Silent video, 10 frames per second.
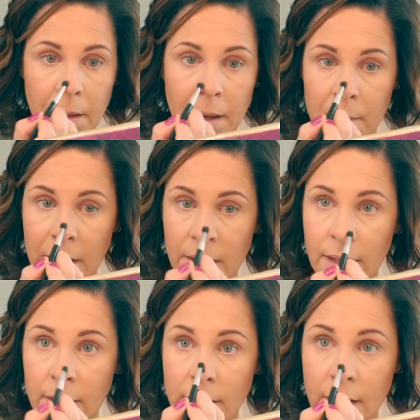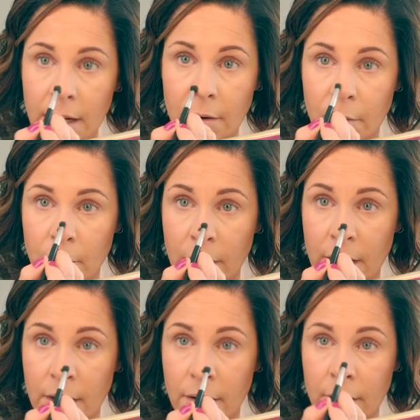I make like a little arrow right
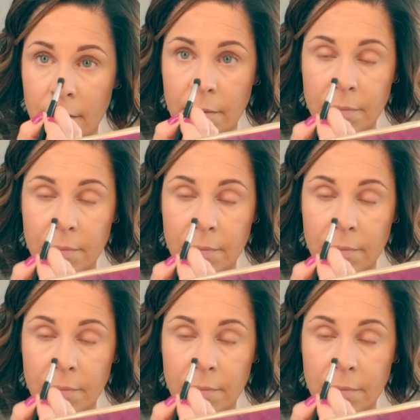here.